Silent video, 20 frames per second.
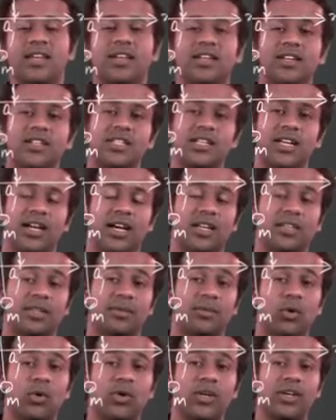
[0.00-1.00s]
inertia,
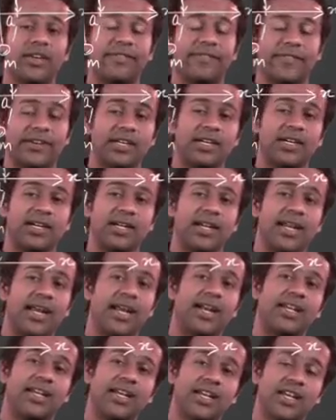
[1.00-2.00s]
the more difficult
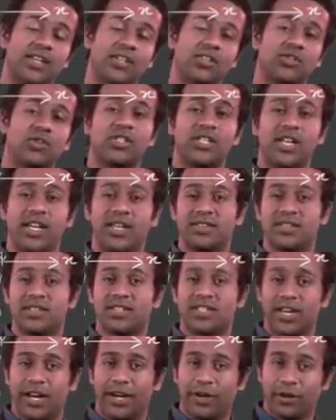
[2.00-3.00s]
it is to change the
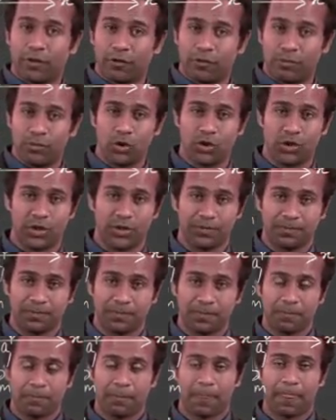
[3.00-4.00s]
state of motion,
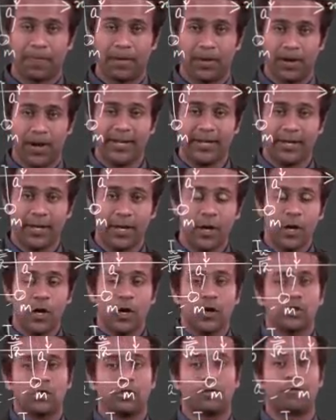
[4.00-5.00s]
right?
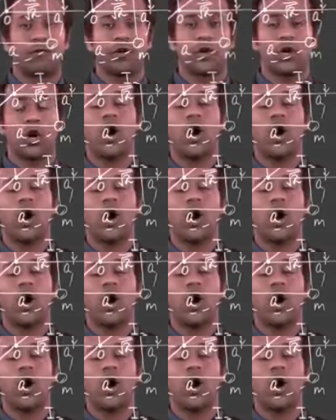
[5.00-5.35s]
So for your